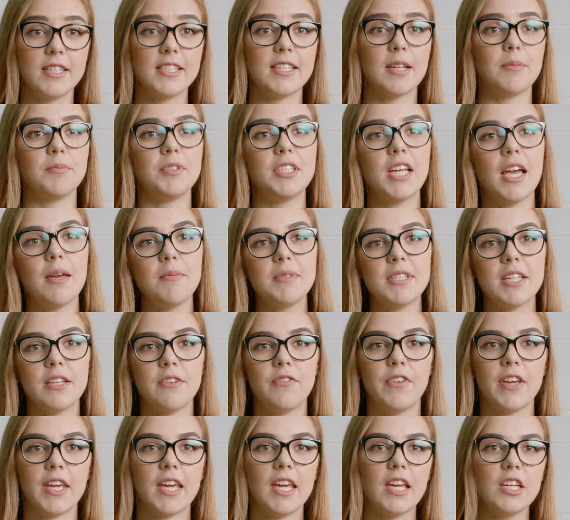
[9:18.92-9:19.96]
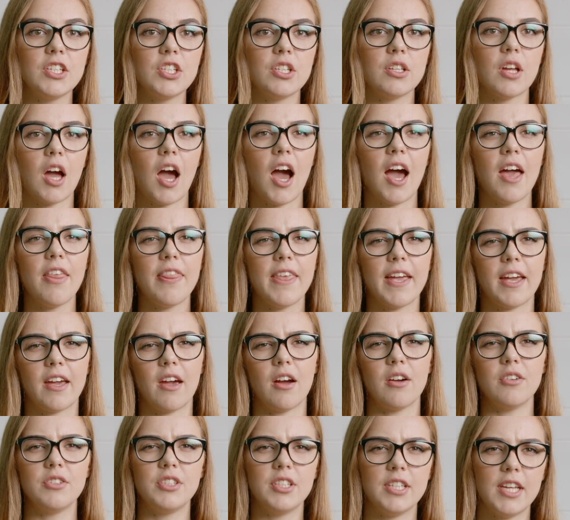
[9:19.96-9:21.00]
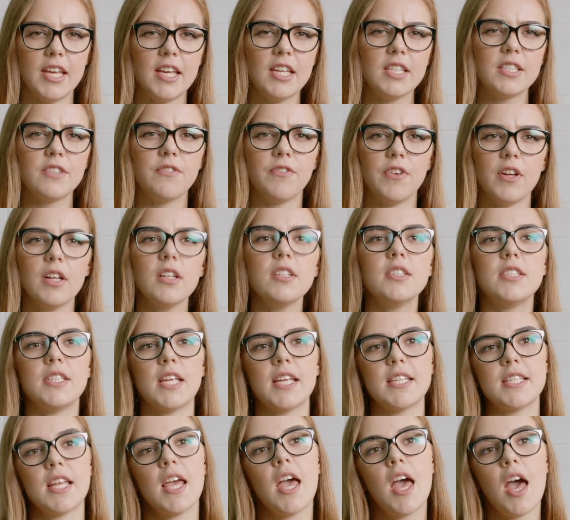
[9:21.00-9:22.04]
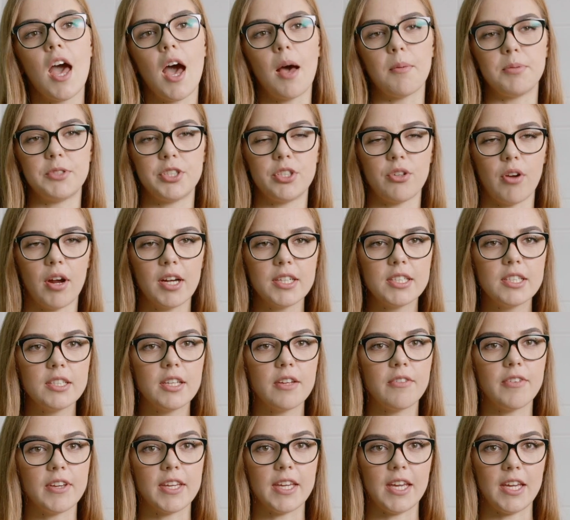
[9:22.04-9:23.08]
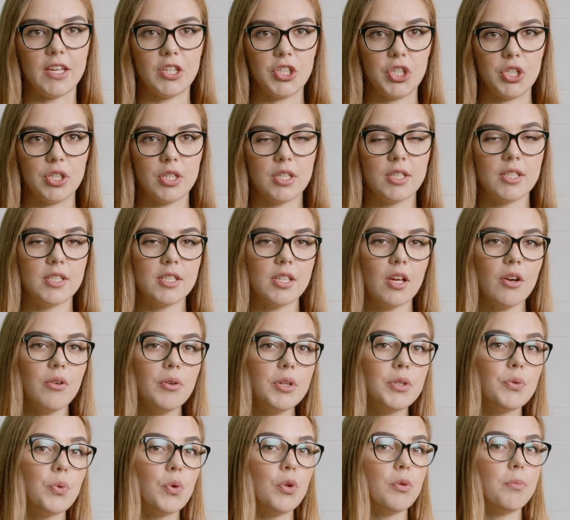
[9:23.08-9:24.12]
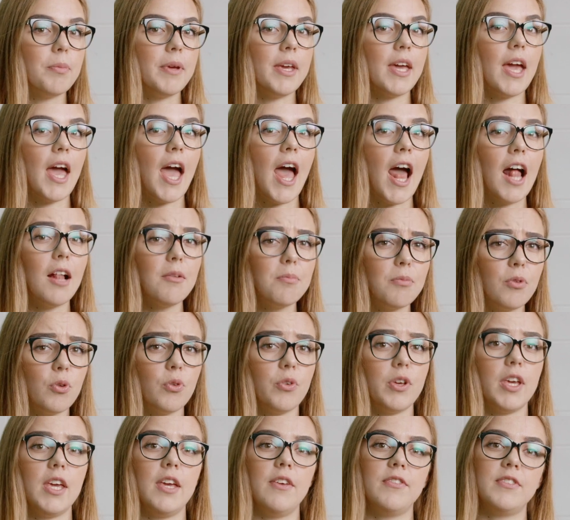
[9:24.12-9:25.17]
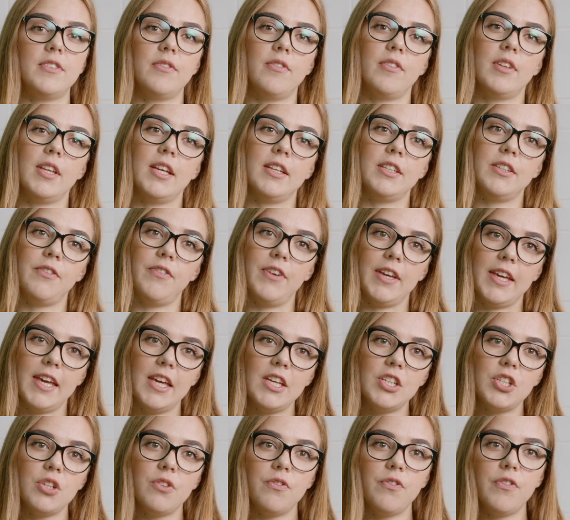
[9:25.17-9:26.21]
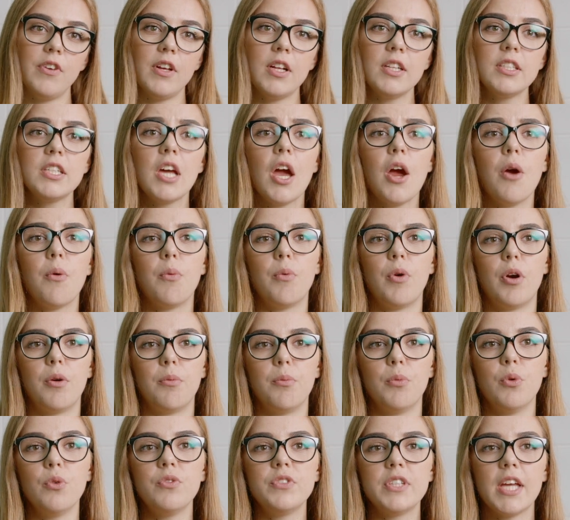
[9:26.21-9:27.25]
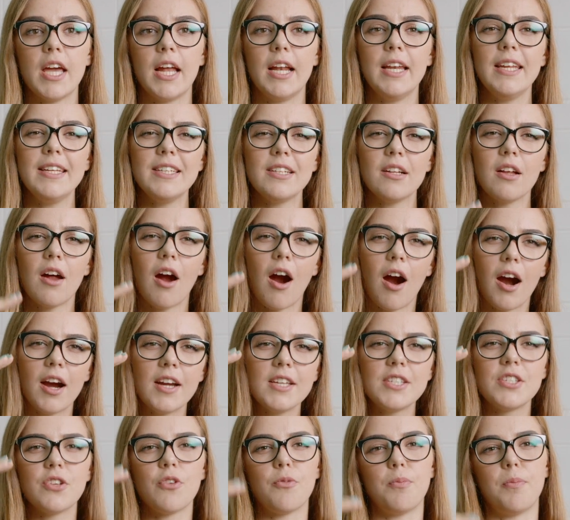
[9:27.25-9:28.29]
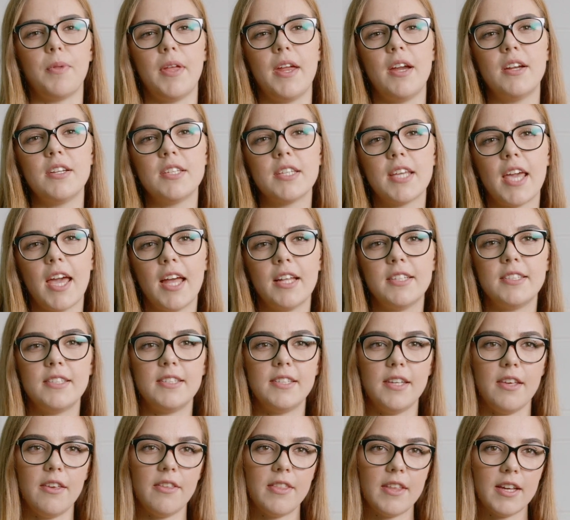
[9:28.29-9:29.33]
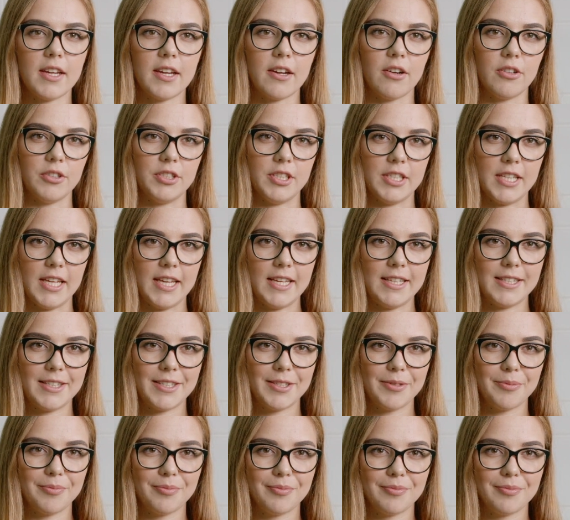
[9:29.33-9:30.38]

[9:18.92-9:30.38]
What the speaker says: Sometimes notification hide the coordinates field, thus obstructing navigation. So it will be helpful if the notification field were moved a little higher so players can see the coordinates.